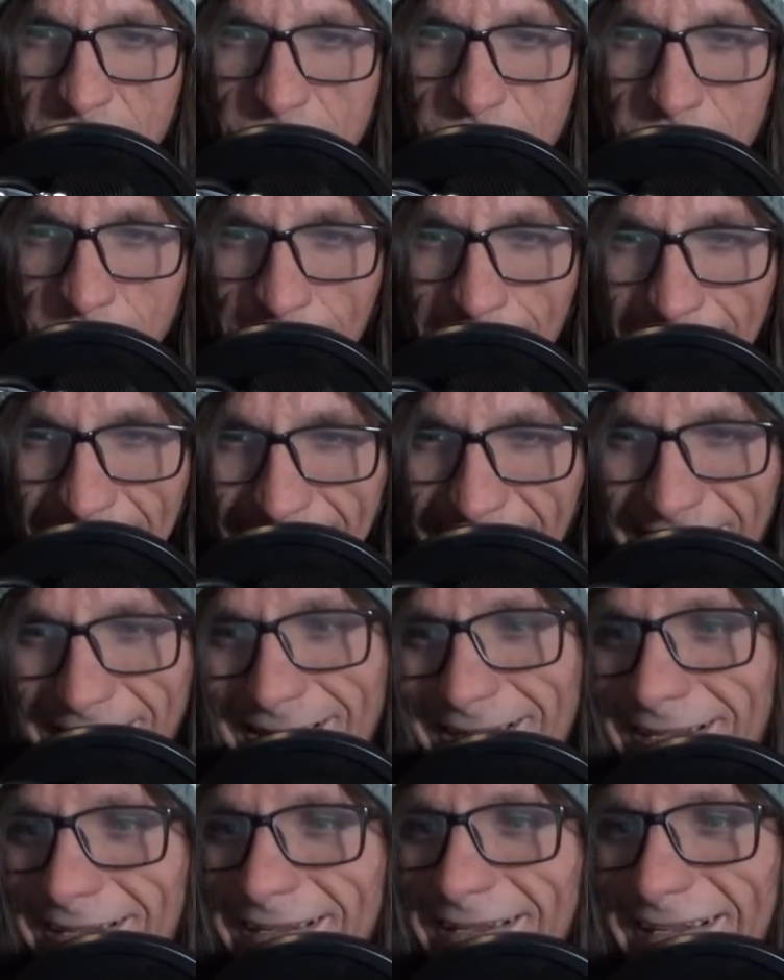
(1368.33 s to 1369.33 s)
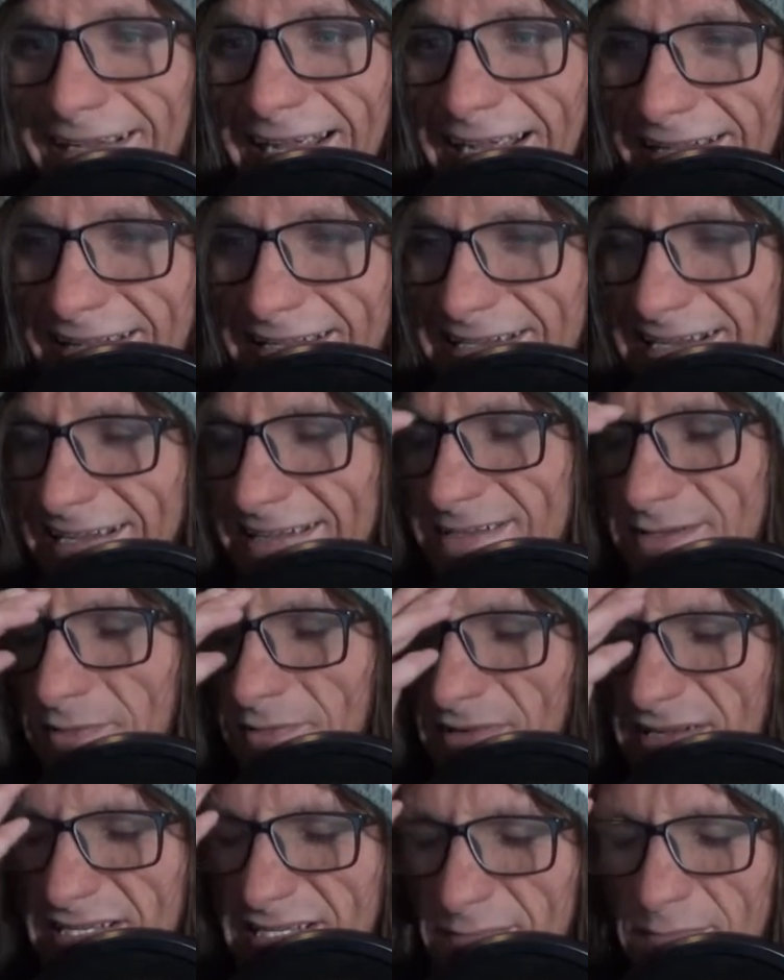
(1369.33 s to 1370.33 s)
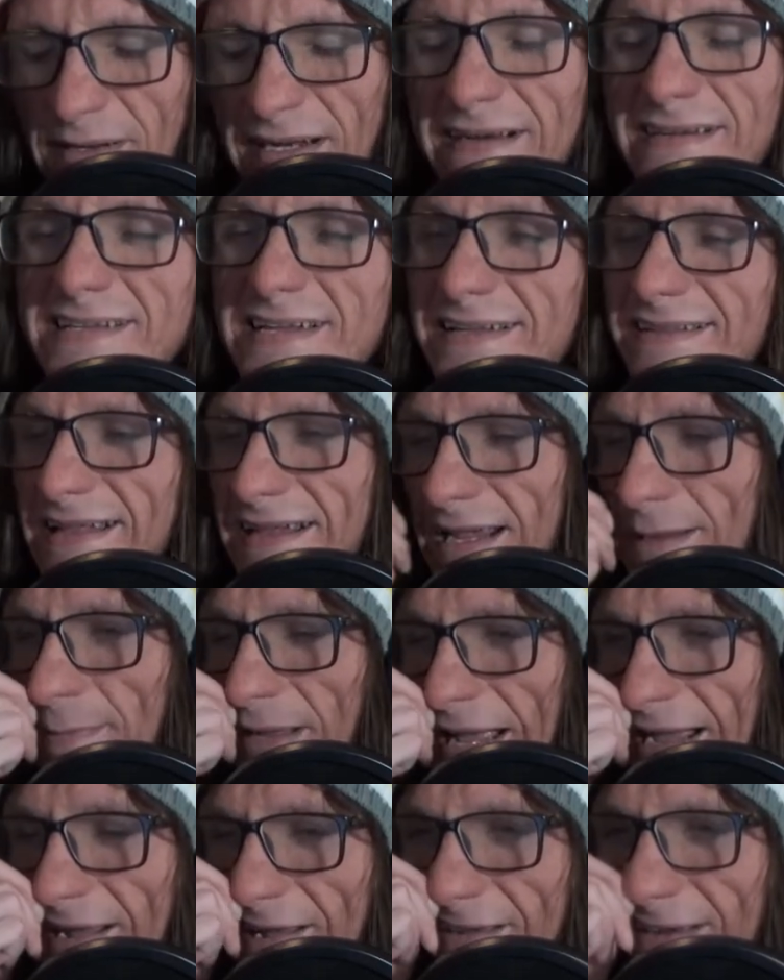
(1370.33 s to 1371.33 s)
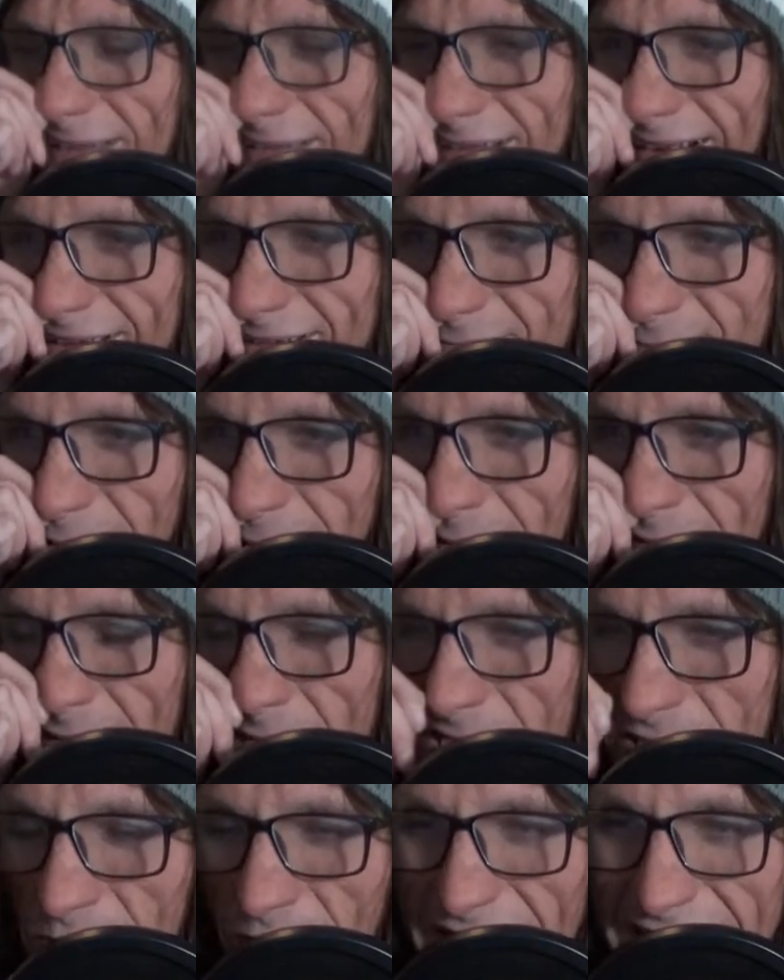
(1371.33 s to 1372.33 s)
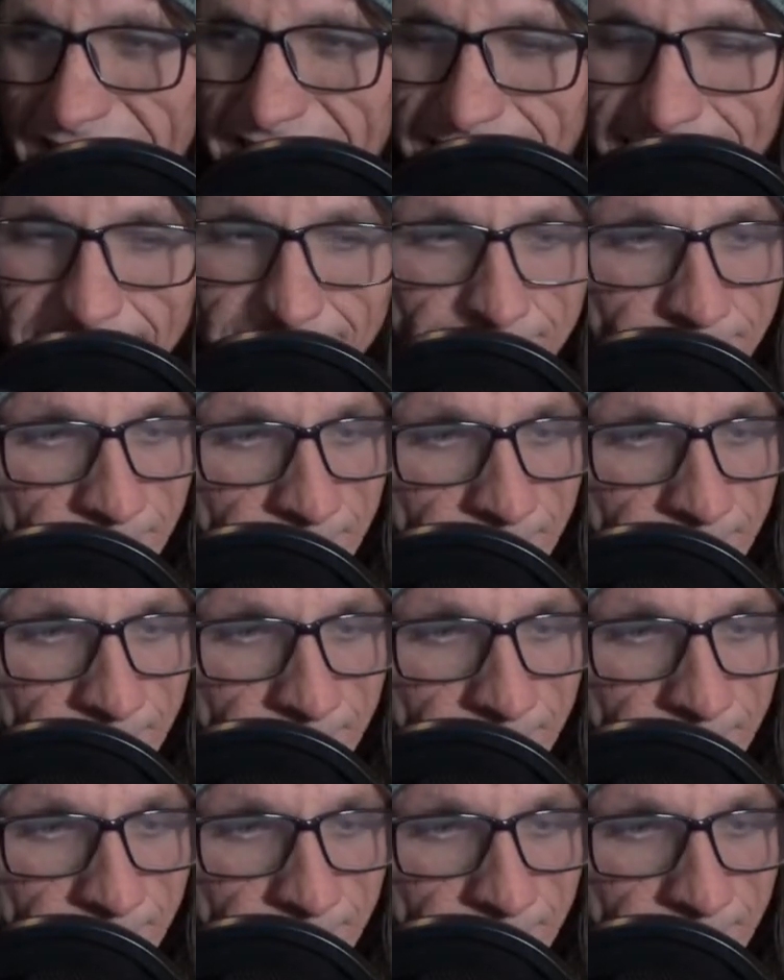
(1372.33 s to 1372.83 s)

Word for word: drinking at the time, so it is embarrassing thinking back on it. Then I was probably just wasted.